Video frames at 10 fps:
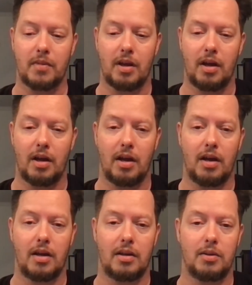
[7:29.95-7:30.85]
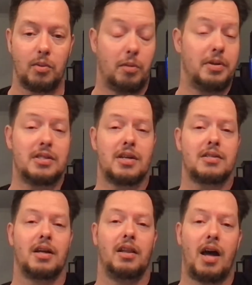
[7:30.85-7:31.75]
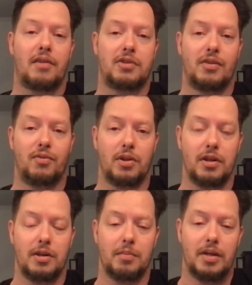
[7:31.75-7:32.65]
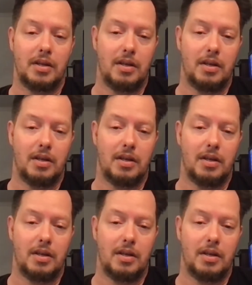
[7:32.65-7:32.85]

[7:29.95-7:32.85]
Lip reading: We will be discussing a lot of stuff with him